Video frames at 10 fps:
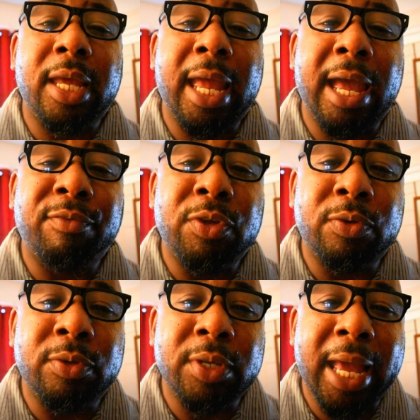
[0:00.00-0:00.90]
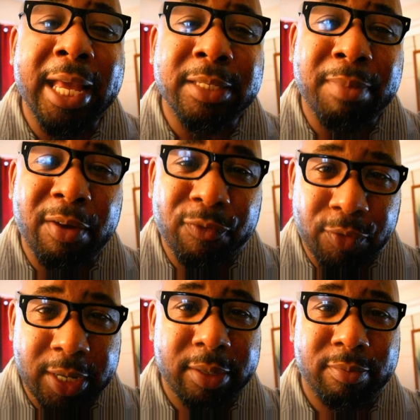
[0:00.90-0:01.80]
have you as my
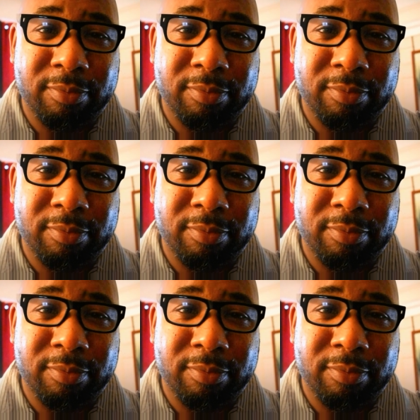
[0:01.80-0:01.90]
friend,